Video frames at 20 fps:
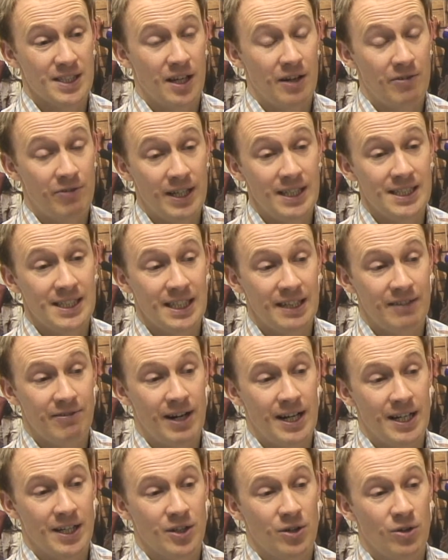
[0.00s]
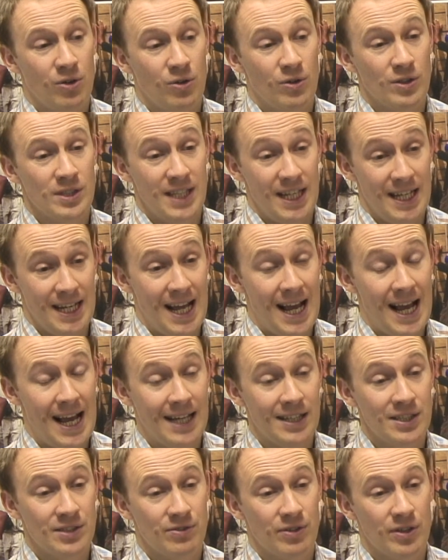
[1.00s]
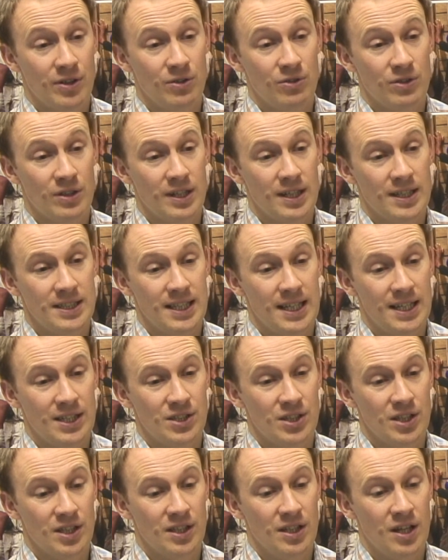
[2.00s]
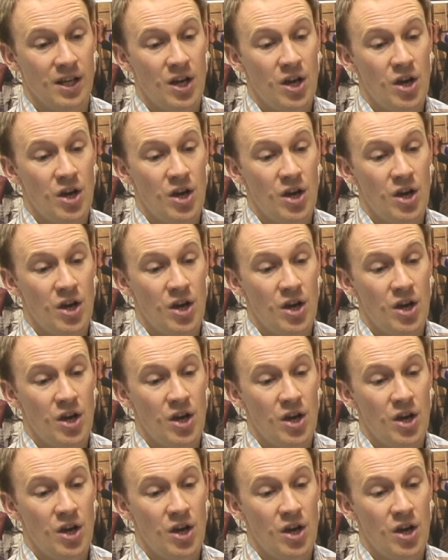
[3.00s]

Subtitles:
I recently ran a course in-house for an organisation